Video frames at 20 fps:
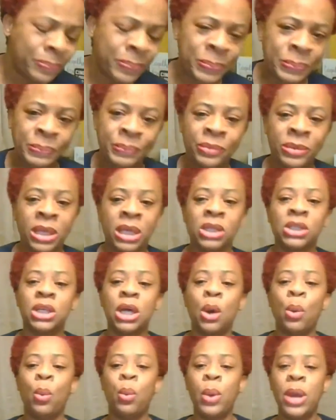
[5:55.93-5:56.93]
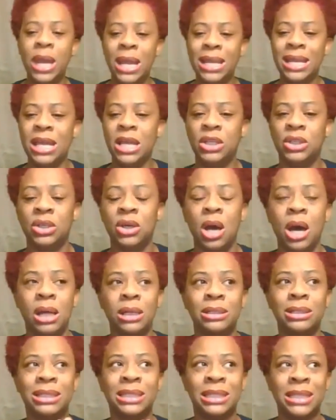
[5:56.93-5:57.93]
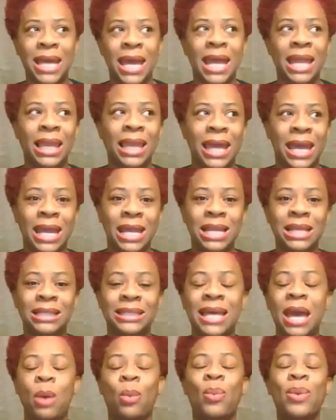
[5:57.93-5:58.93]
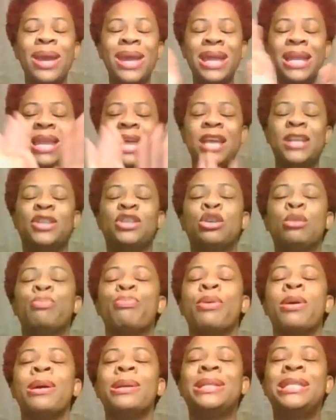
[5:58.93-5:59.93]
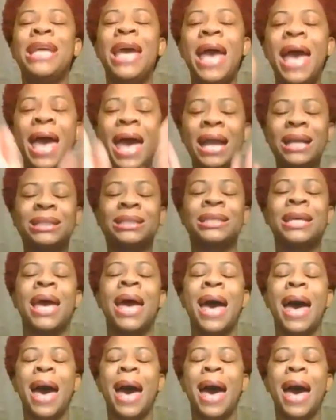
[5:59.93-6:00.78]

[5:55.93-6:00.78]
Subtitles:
So we need to understand, ladies, that we need to protect